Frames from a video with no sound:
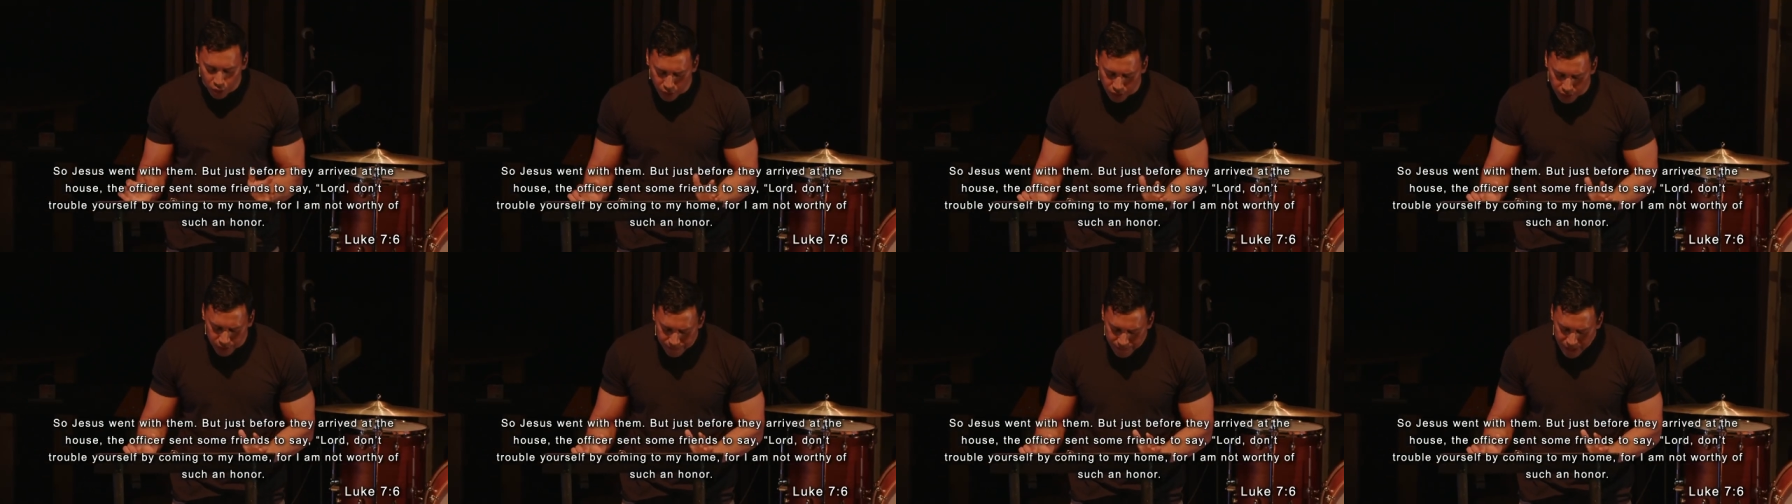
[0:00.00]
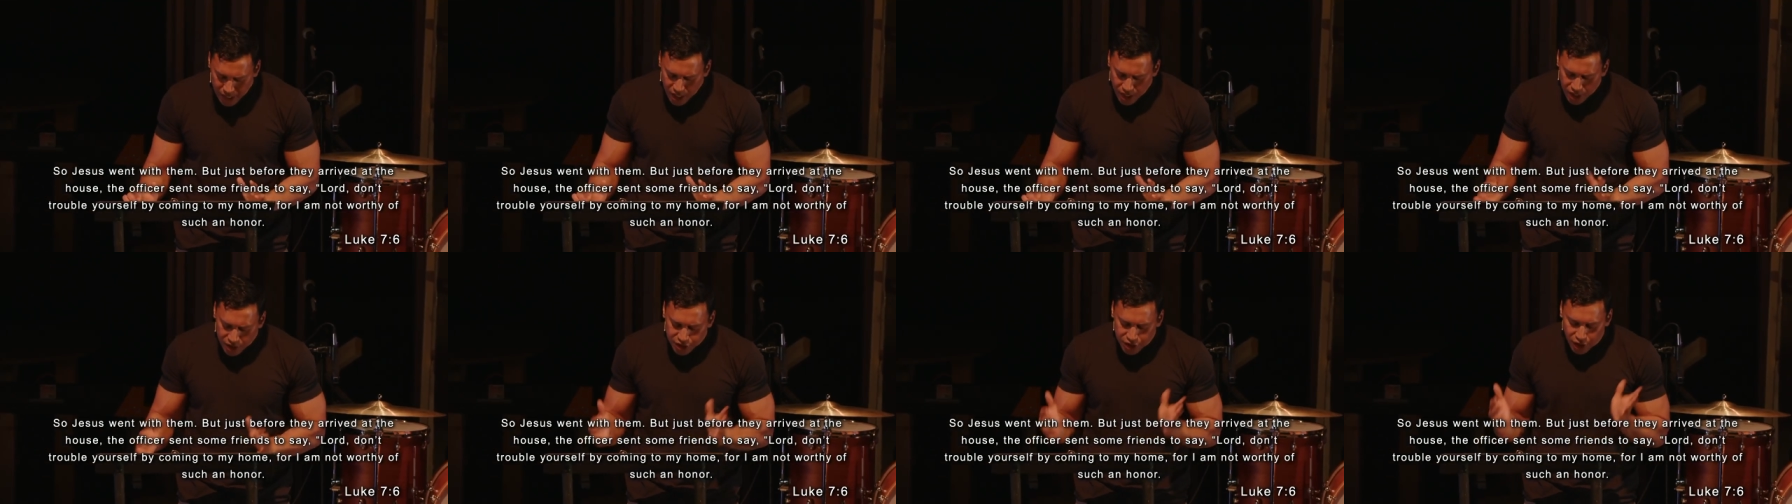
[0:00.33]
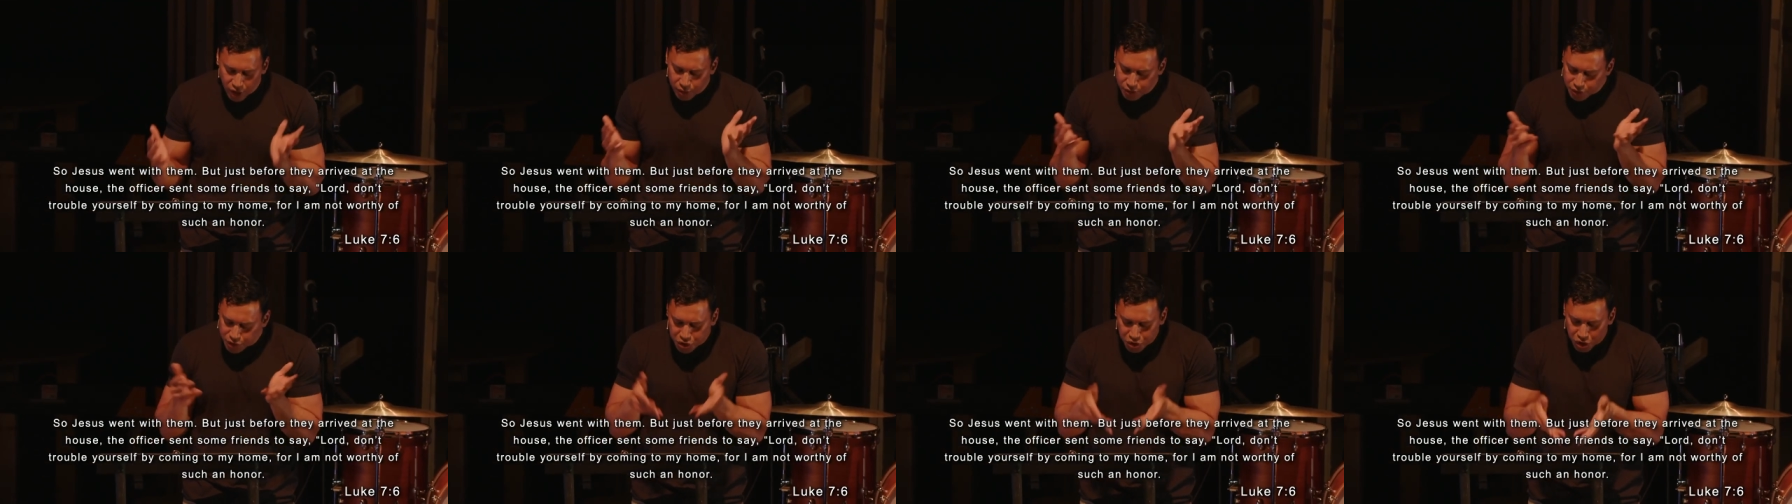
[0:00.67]
Lord,
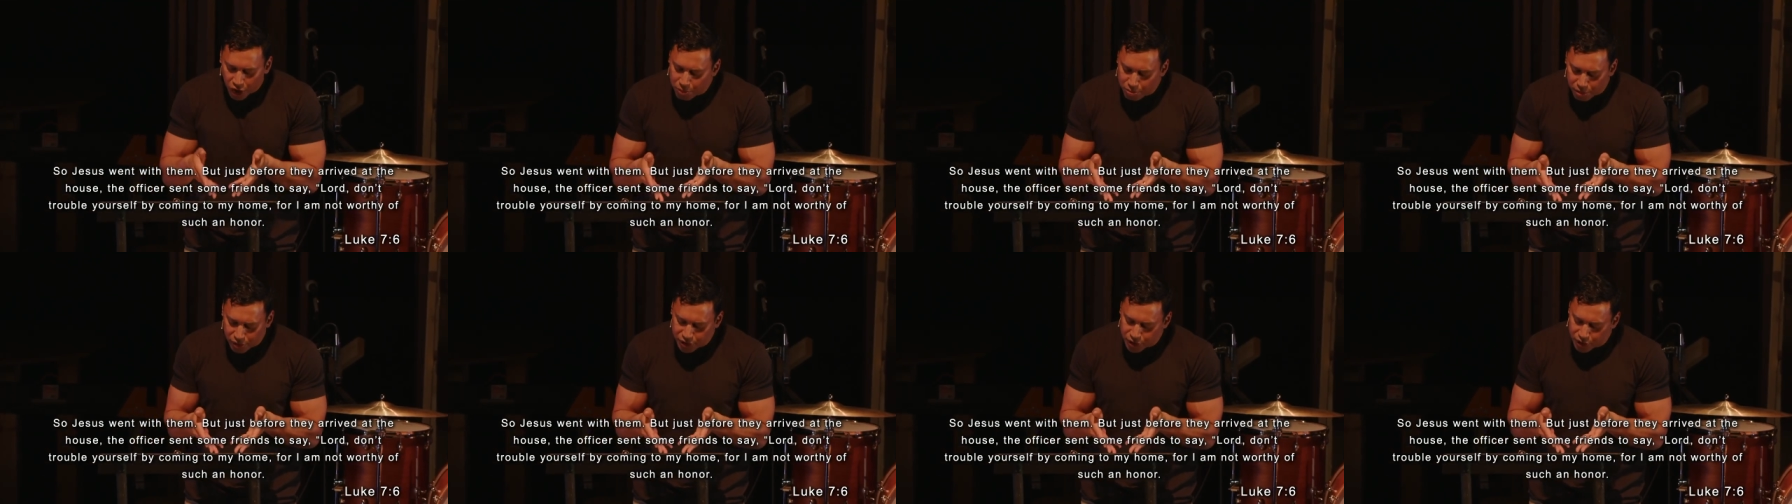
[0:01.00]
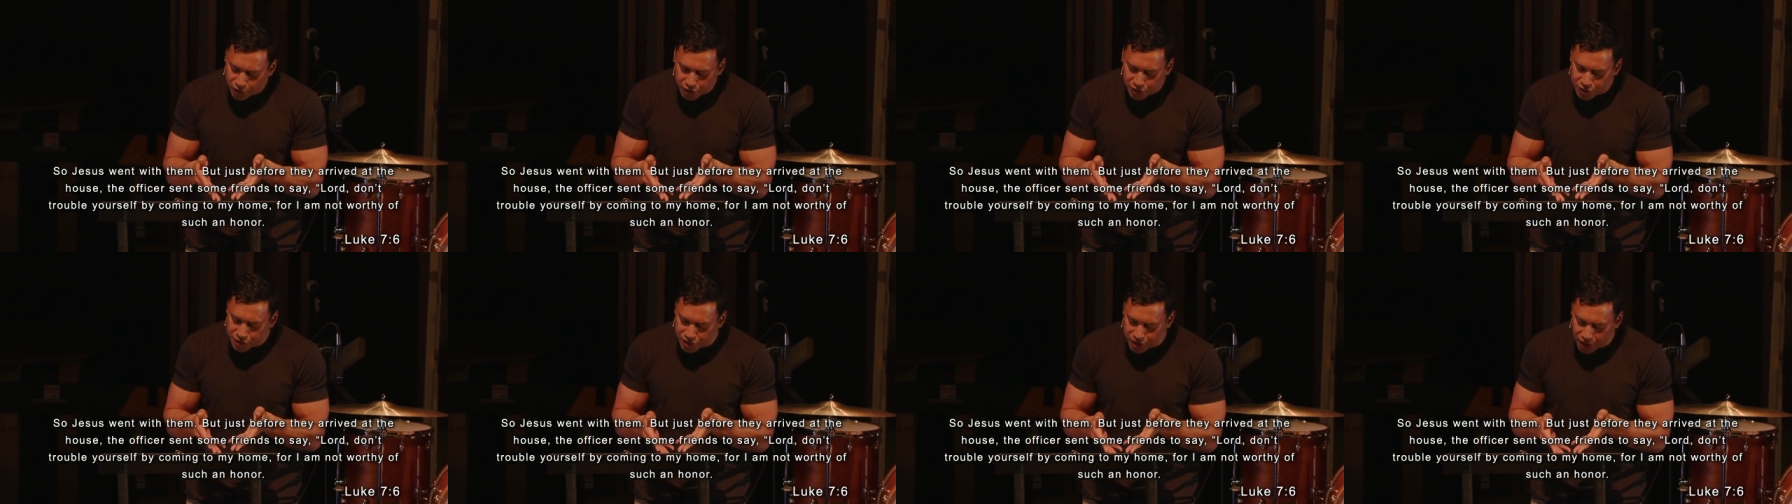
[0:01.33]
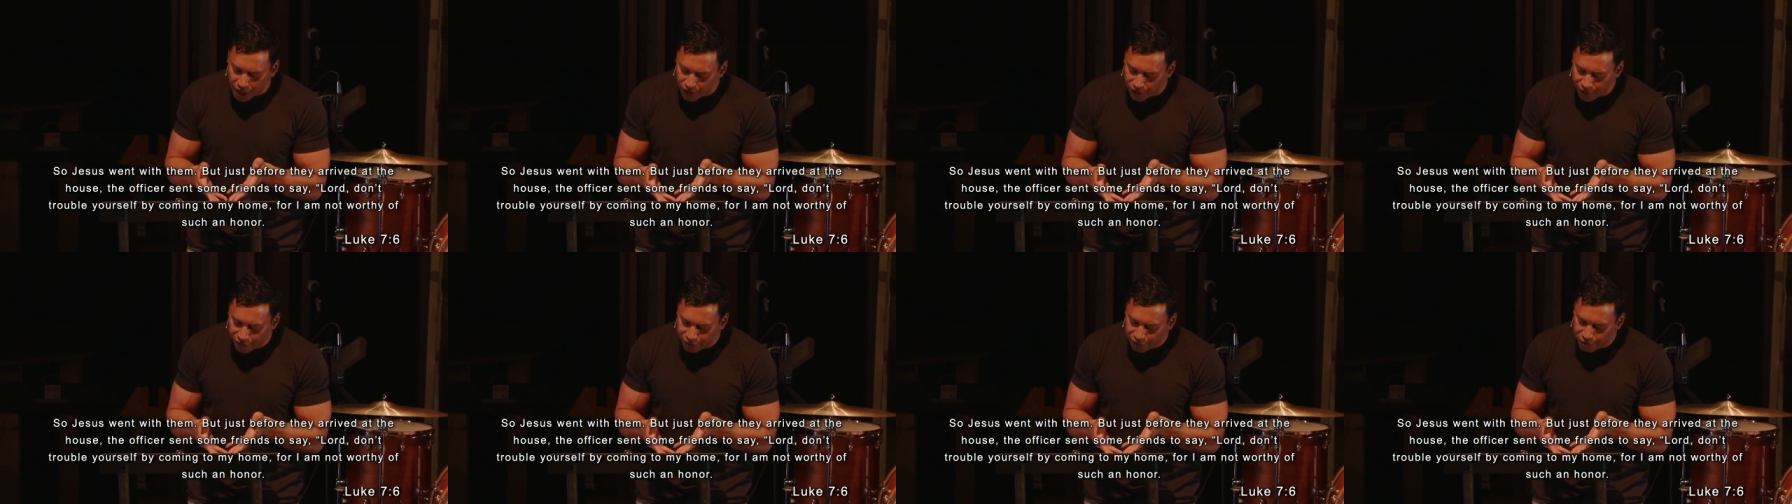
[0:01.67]
don't trouble
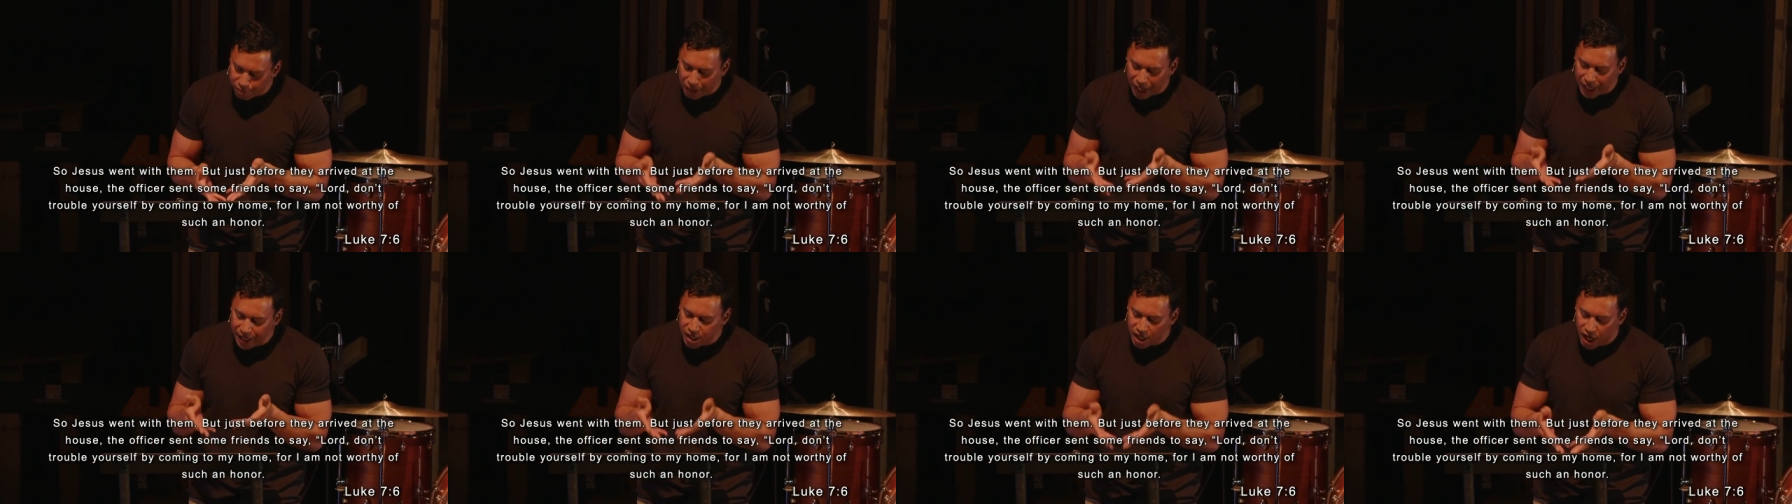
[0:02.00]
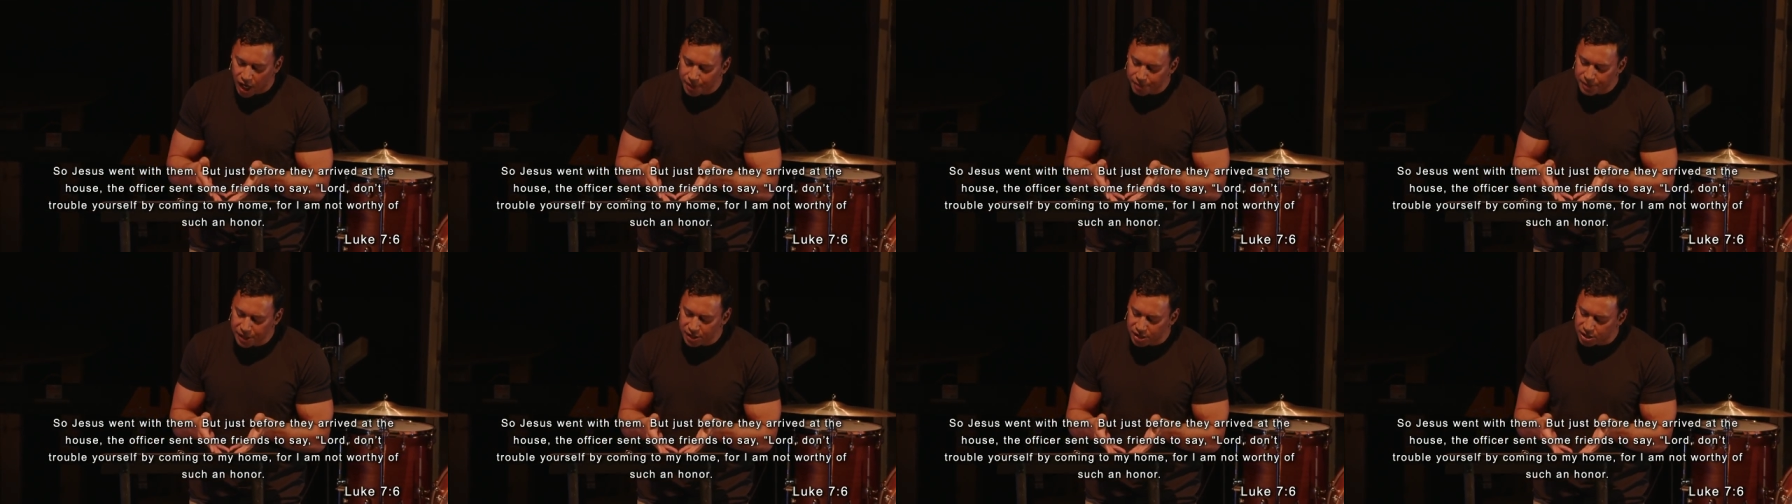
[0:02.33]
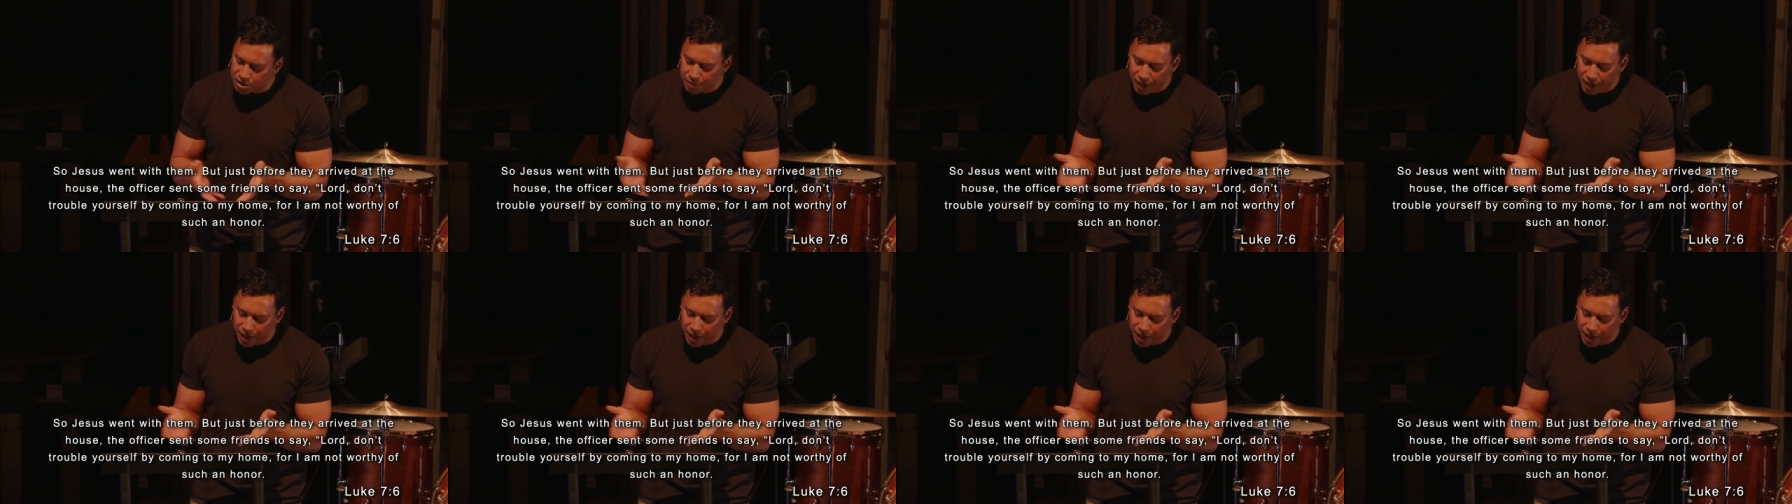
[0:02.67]
yourself by coming